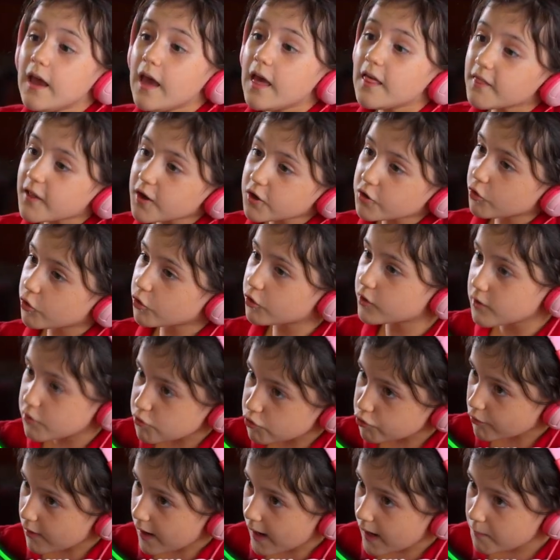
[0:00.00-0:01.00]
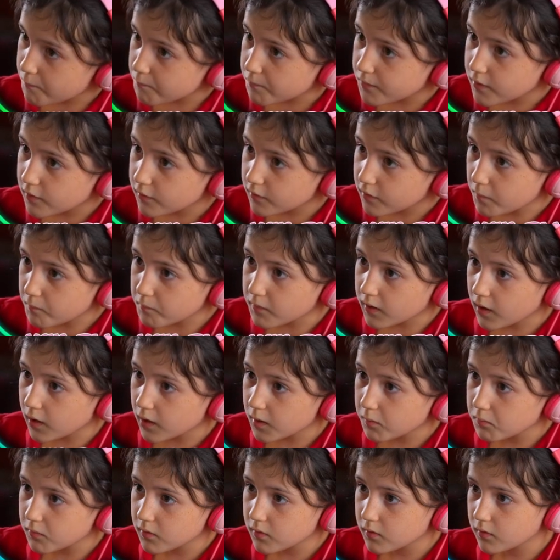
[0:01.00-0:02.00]
and then you'll get trapped
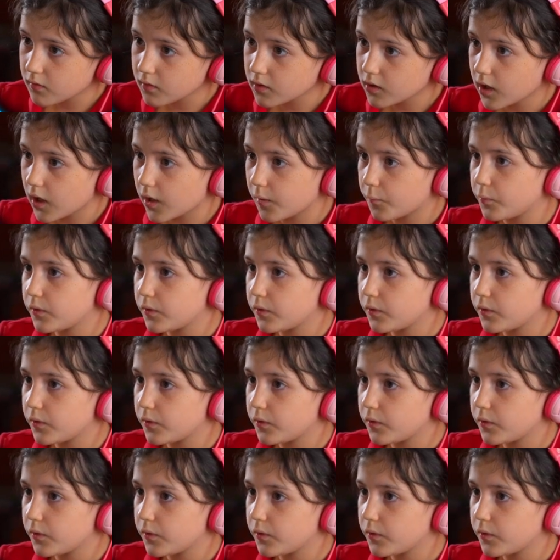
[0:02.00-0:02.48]
sometimes. I